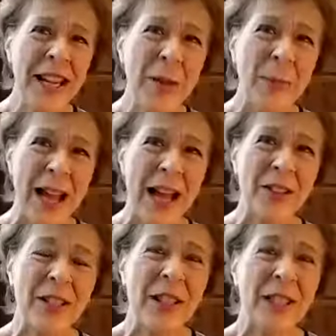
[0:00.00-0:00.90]
about
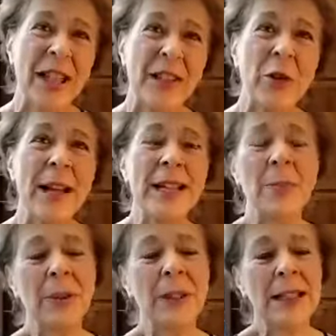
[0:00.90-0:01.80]
like trying to
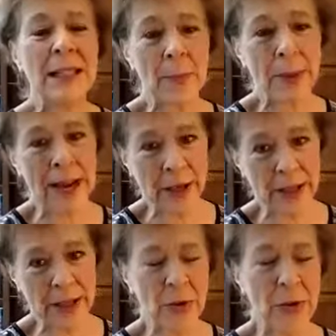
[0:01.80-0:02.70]
please a
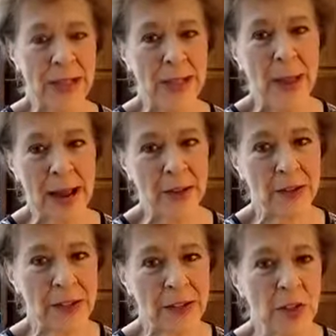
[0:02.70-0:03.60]
parent or a
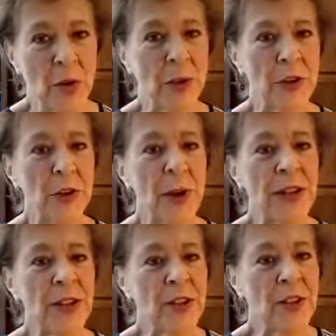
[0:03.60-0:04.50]
spouse, where you're trying
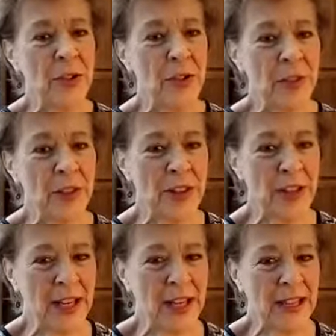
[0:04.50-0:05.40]
to do the
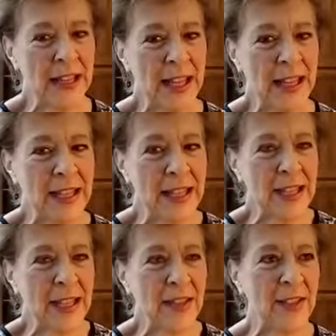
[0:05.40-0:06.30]
things that
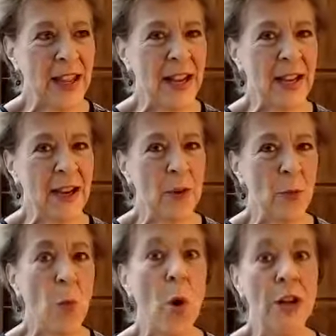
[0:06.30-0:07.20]
they
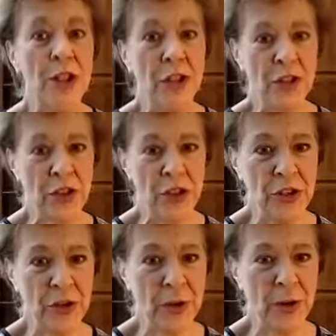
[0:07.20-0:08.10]
want you to
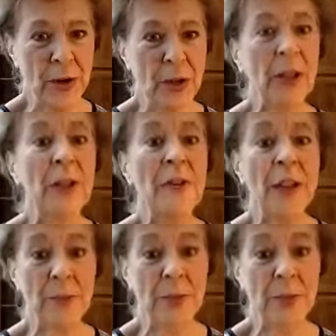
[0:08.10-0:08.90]
do and live up to